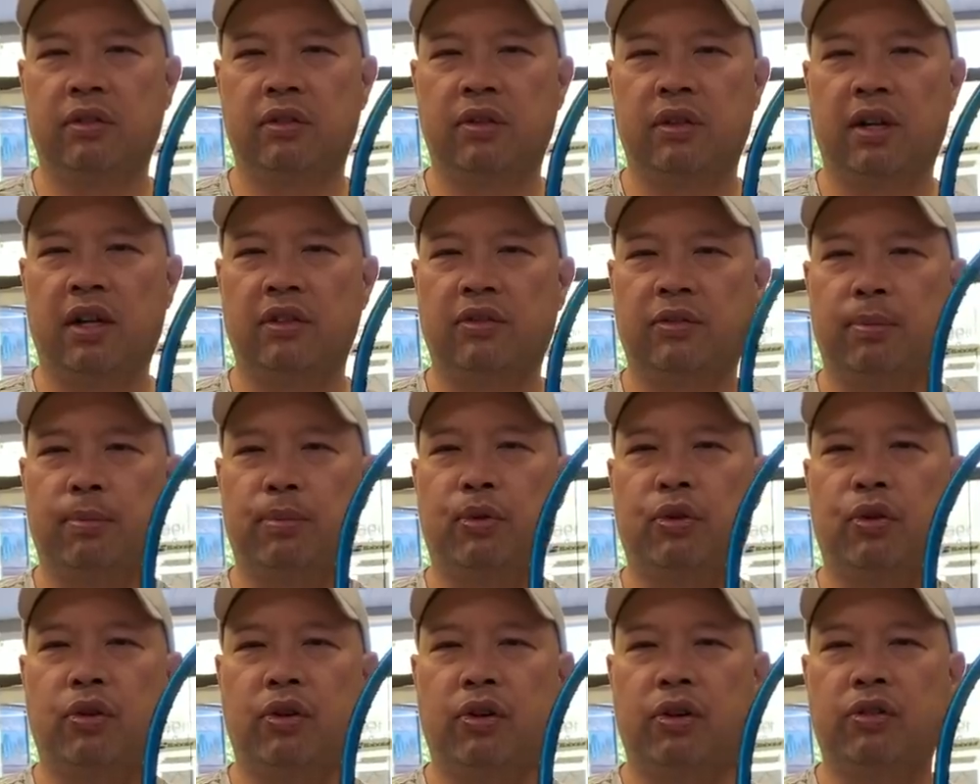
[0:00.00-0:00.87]
That's a
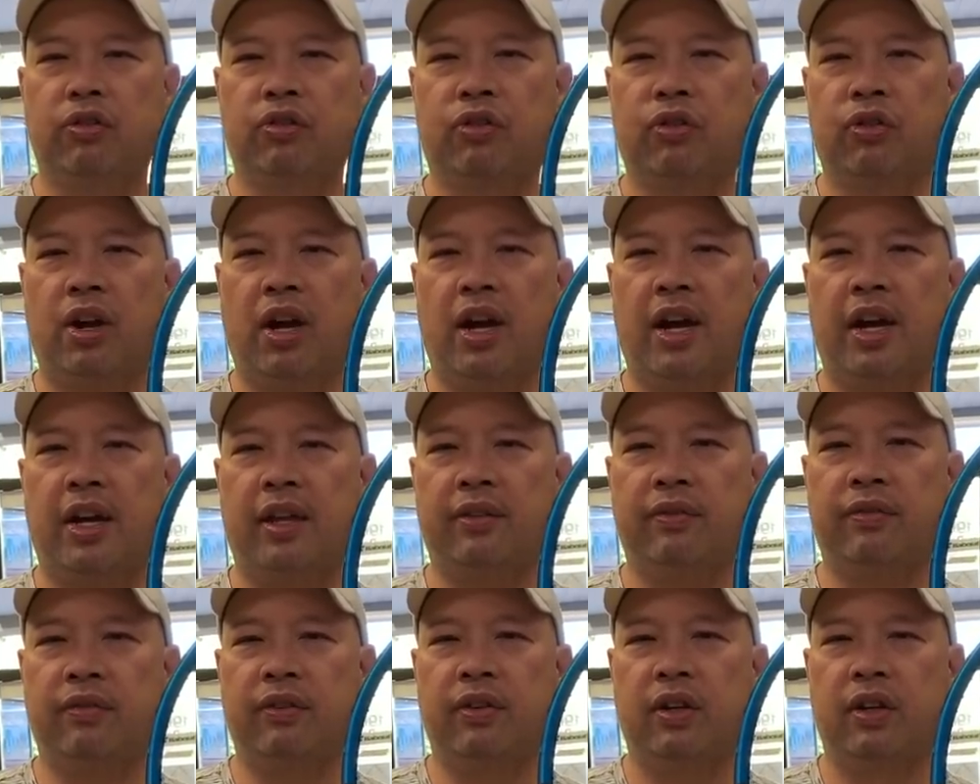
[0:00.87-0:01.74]
pure
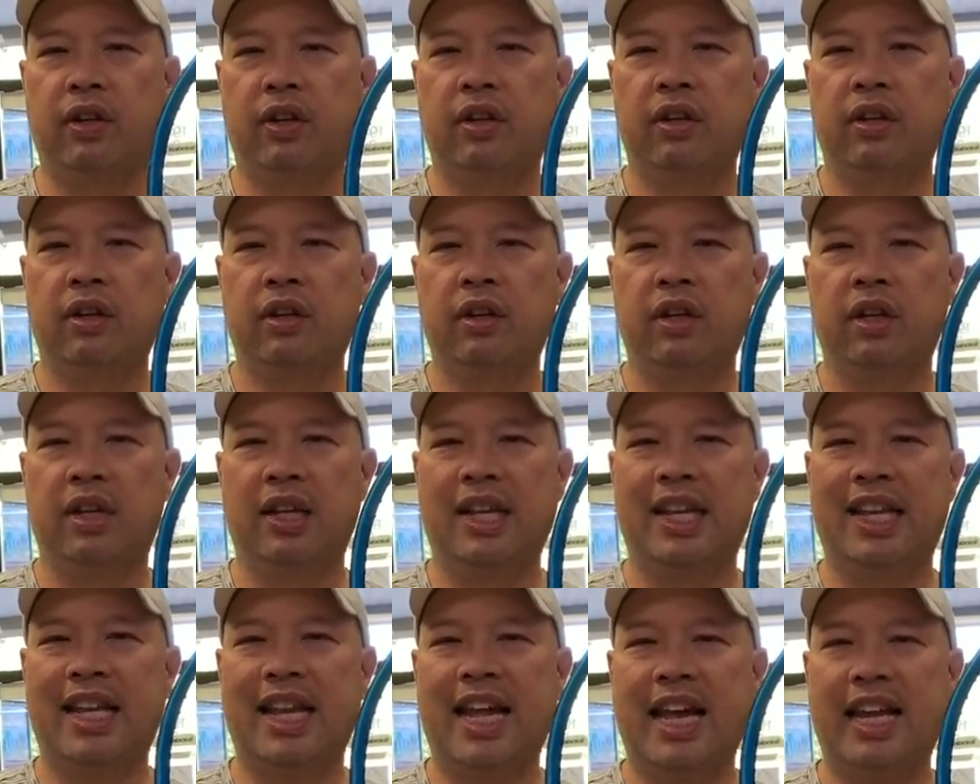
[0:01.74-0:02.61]
drive,
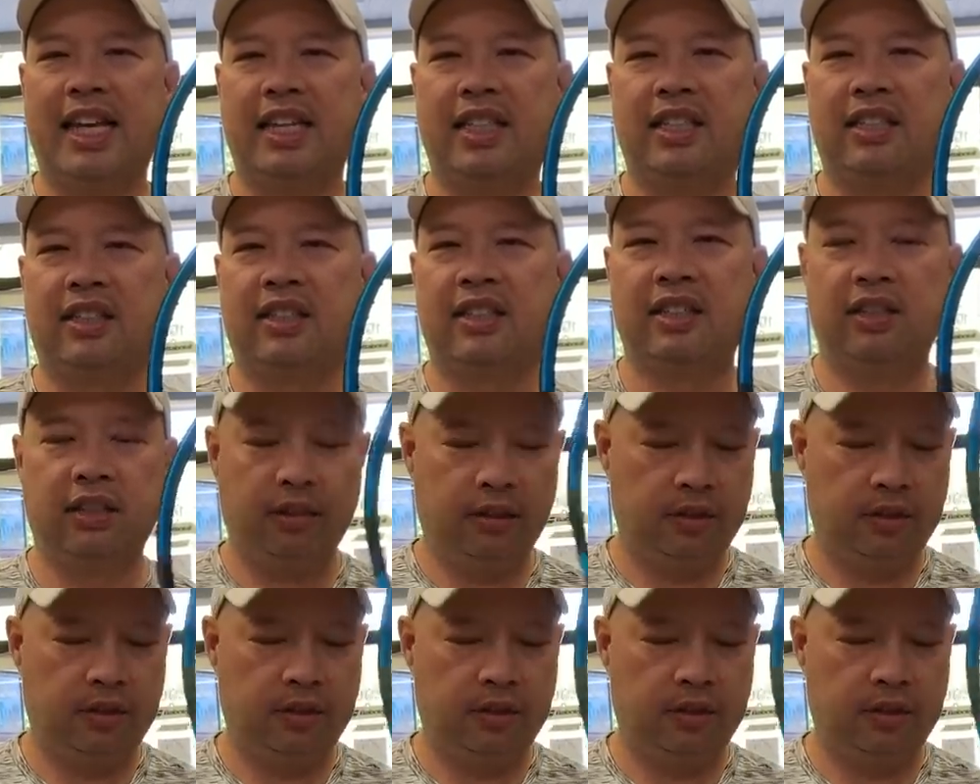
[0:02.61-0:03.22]
light,